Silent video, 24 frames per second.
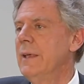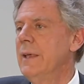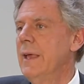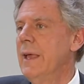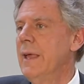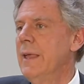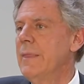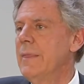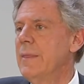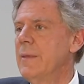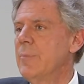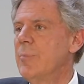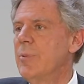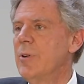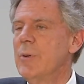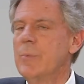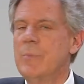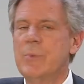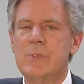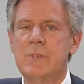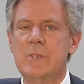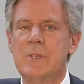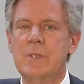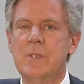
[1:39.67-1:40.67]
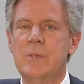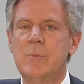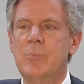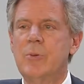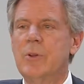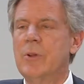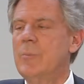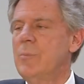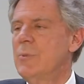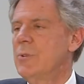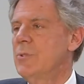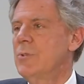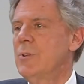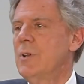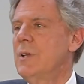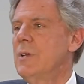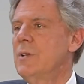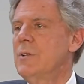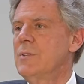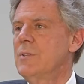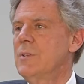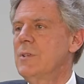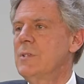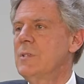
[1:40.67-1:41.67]
and the purpose of the
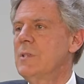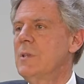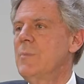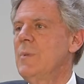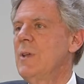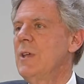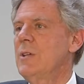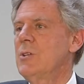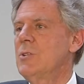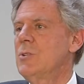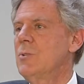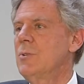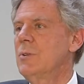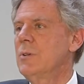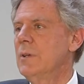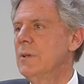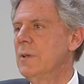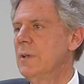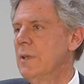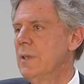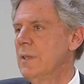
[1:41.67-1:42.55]
perpetrators is to make sure